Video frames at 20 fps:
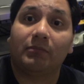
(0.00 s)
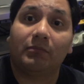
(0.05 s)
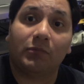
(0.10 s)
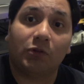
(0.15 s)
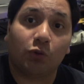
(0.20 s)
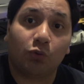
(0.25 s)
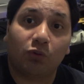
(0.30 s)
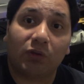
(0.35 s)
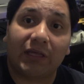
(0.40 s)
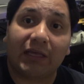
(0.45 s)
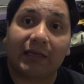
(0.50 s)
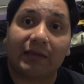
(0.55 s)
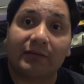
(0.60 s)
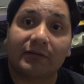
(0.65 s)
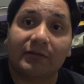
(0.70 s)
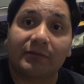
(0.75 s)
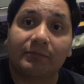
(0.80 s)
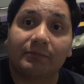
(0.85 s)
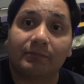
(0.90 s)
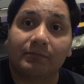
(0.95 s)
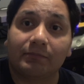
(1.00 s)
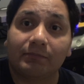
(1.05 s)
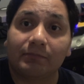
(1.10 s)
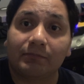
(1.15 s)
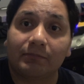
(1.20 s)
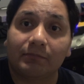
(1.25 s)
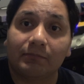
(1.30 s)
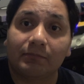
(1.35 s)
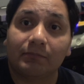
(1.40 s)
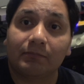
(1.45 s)
do that?
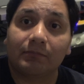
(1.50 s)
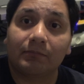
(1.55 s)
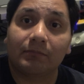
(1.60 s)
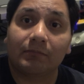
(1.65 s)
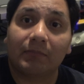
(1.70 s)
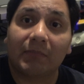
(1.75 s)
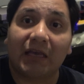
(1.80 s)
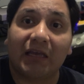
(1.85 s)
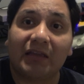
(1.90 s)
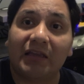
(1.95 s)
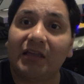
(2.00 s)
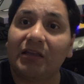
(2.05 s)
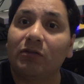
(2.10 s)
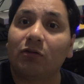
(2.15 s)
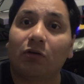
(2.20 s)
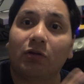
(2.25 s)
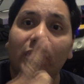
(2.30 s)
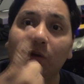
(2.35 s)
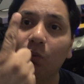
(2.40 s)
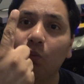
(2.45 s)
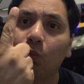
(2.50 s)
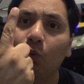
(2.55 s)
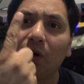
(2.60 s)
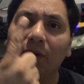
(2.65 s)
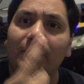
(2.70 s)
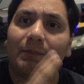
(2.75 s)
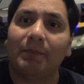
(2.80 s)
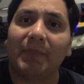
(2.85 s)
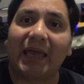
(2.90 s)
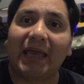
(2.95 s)
And he's only
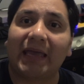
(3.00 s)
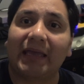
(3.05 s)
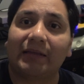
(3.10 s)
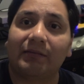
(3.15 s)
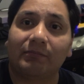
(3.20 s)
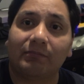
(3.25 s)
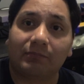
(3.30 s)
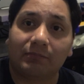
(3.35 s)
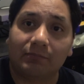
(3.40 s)
one man.